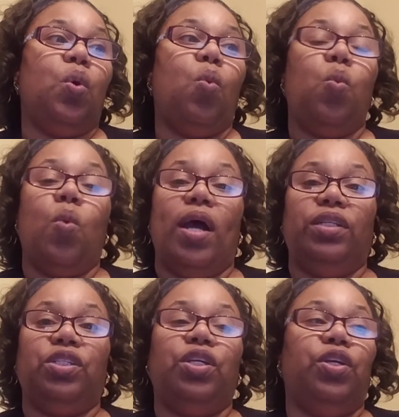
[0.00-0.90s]

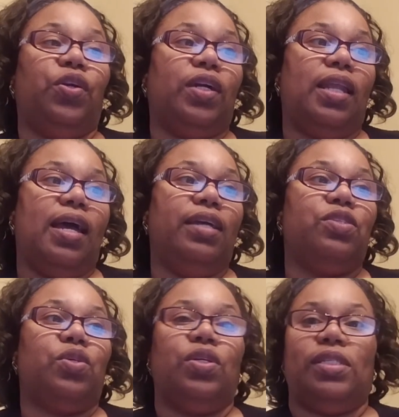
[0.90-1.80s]
what your
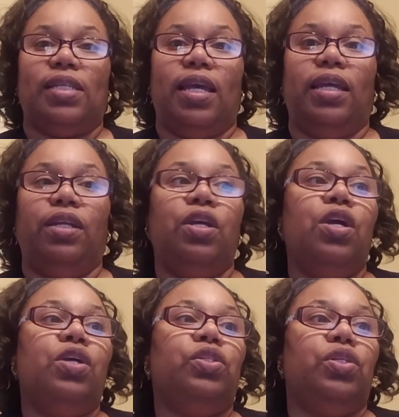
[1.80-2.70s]
clients are saying
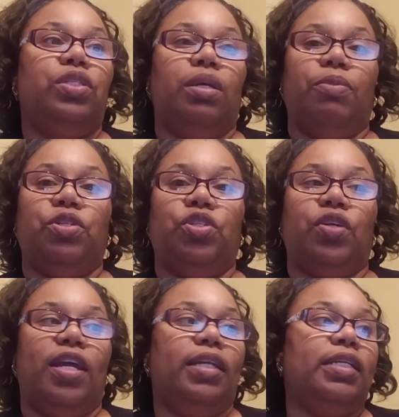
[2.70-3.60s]
to
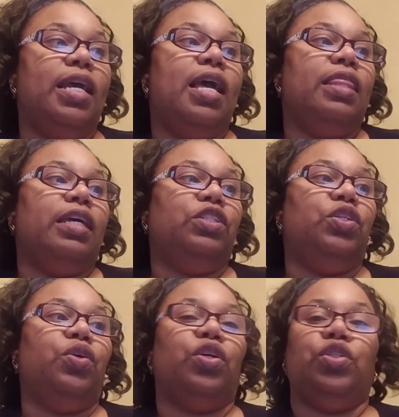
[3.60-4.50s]
demonstrate that
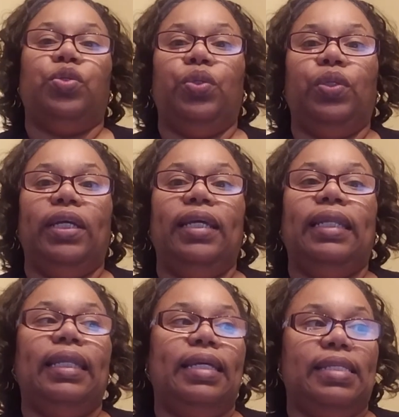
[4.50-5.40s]
you are truly
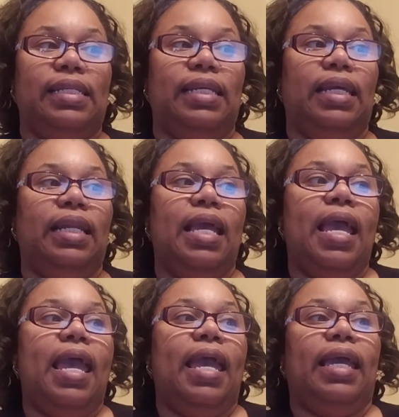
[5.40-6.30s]
listening
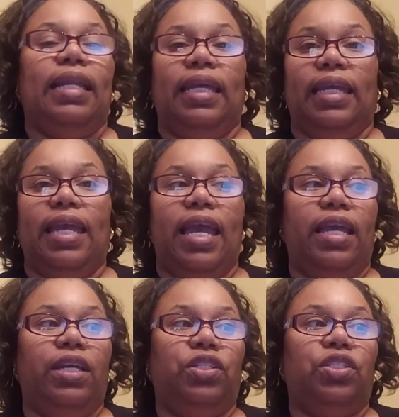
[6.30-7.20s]
and
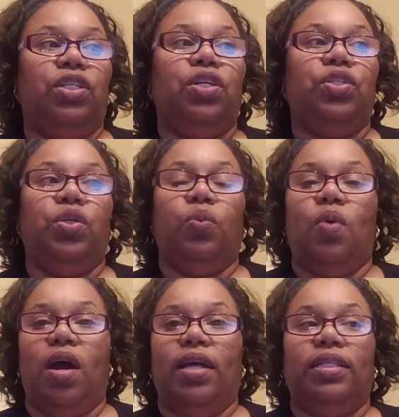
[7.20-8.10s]
engaged to
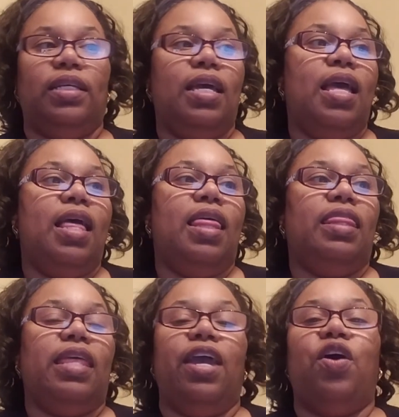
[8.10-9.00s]
what
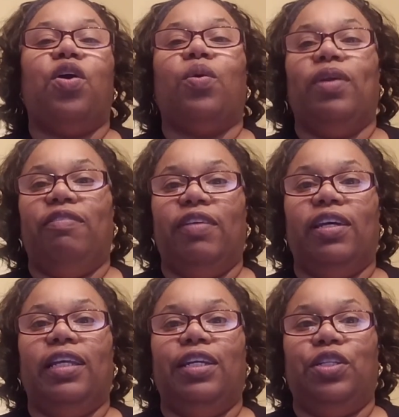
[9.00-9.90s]
they are
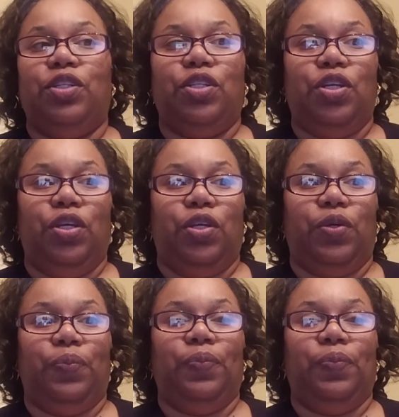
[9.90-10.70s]
revealing to you.